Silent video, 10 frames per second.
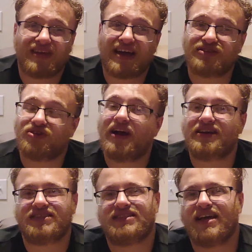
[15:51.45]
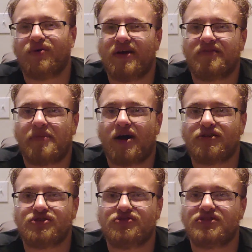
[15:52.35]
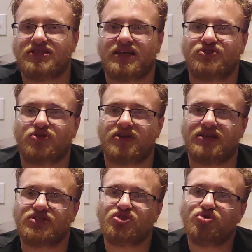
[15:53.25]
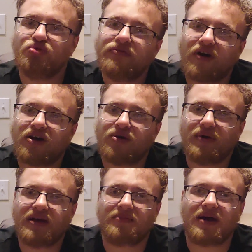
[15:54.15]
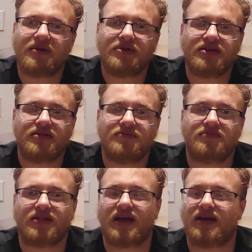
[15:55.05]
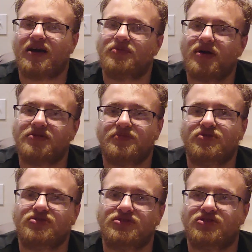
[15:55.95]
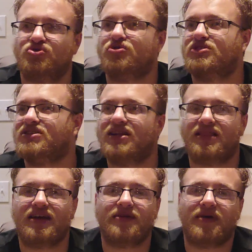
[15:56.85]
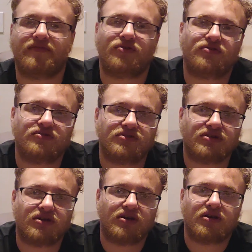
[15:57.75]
I tried to stay away from auto-tune because that sort of gets too far away in my opinion. But like I'll probably put distortion and layer my vocals.